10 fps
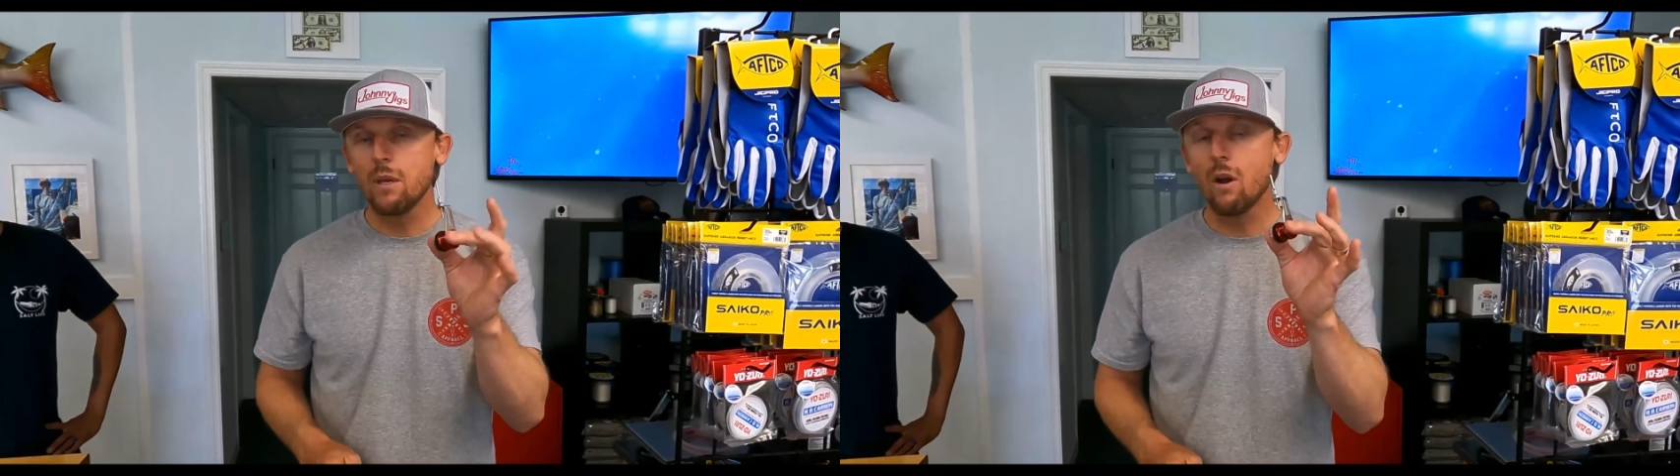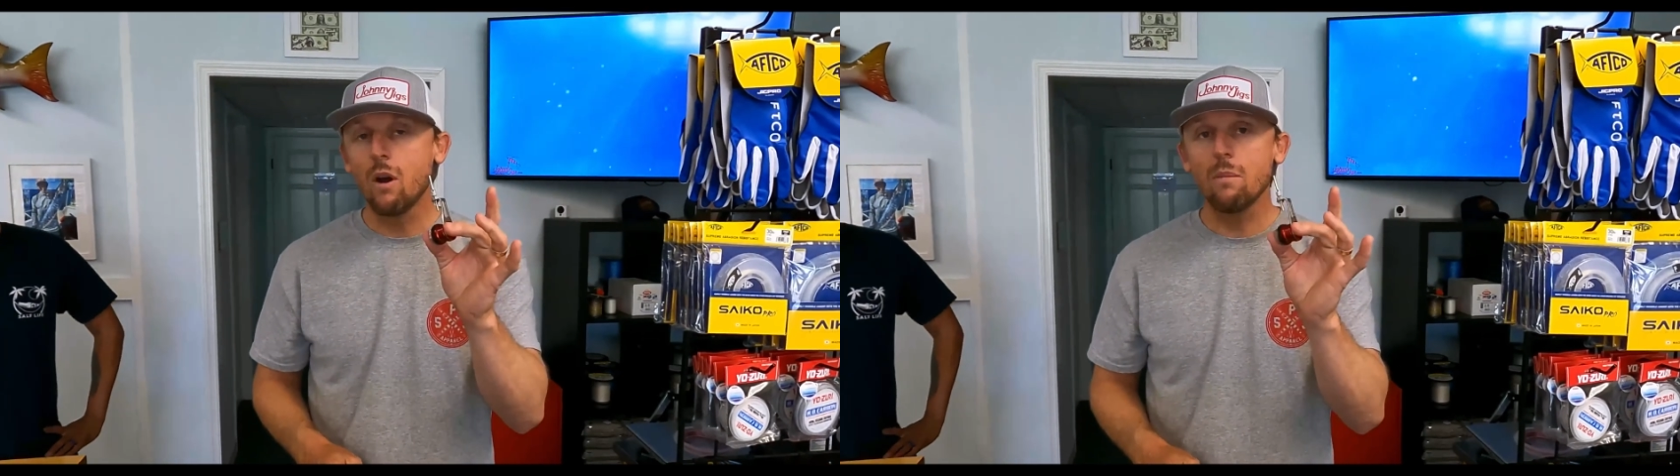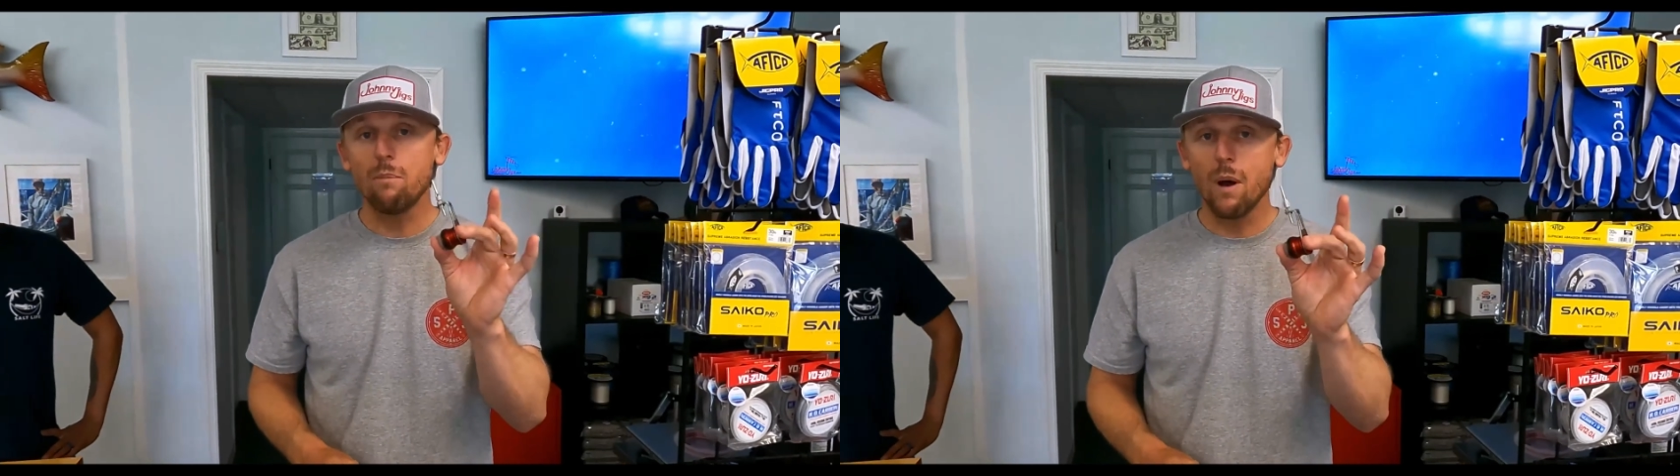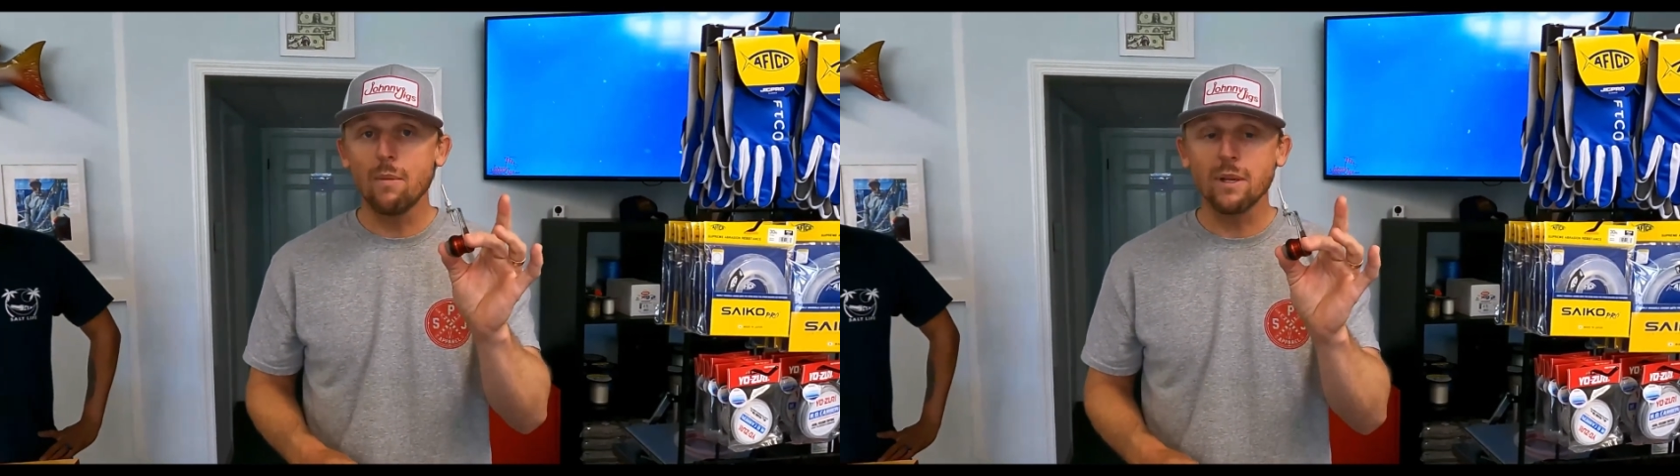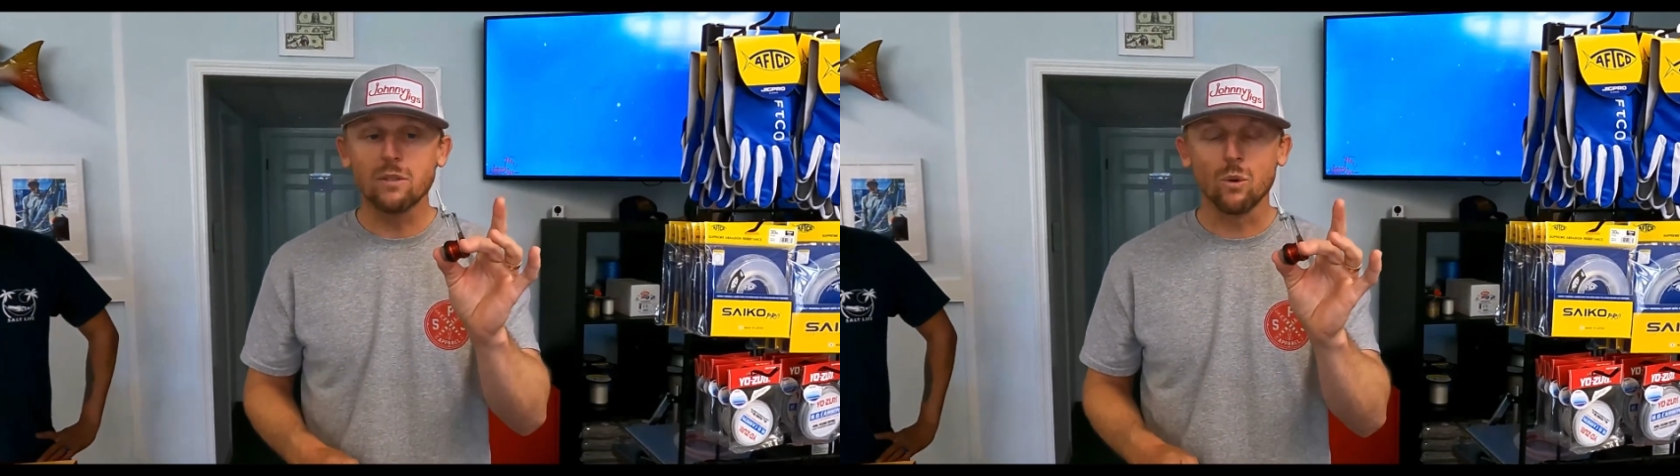PR
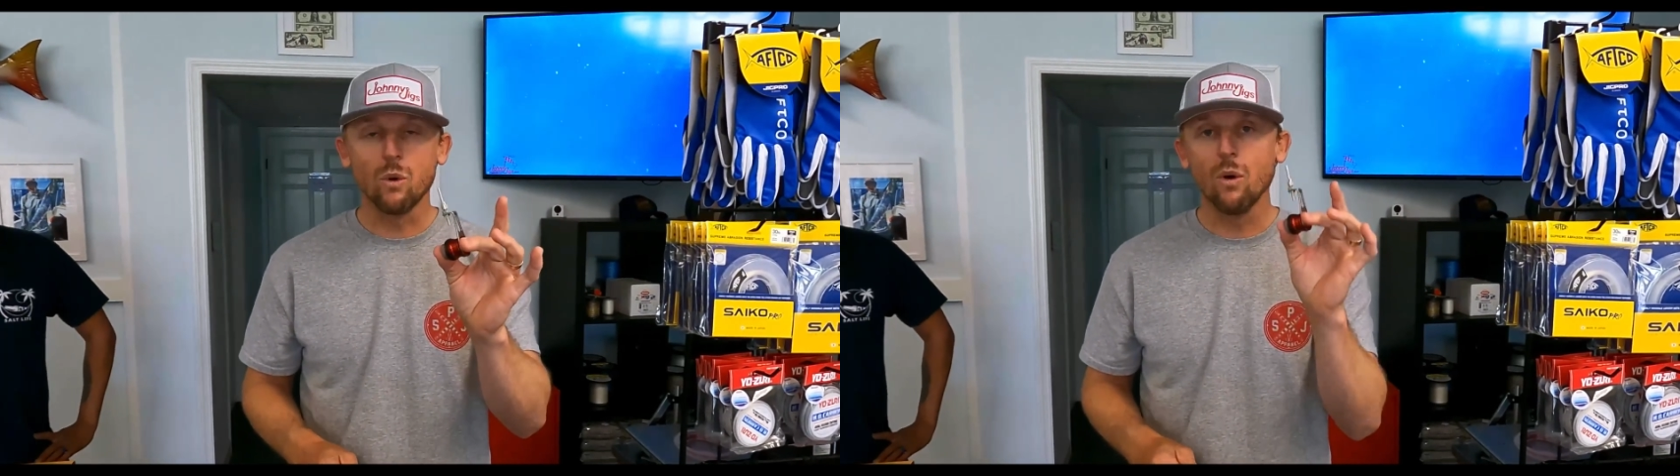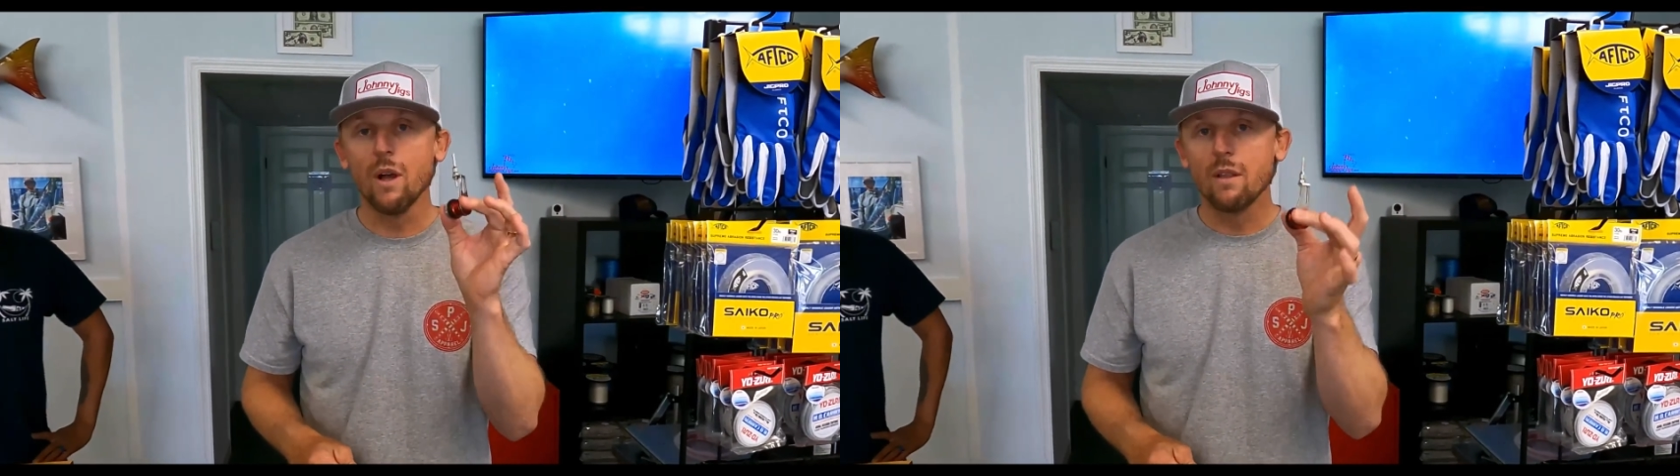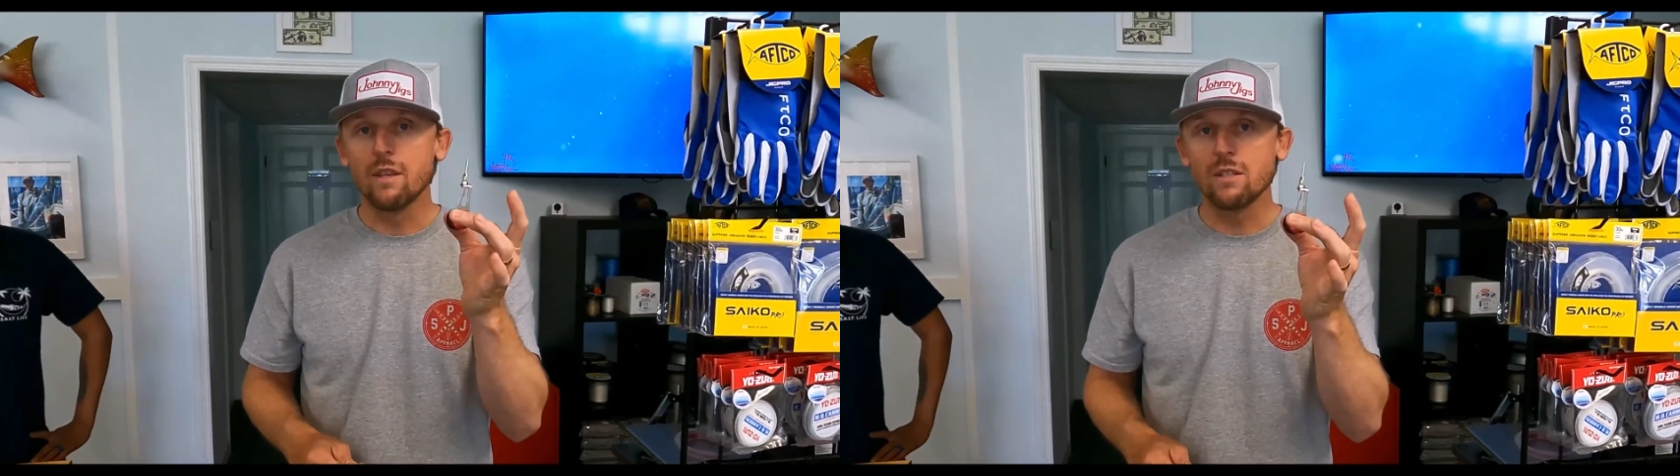bobbing tool.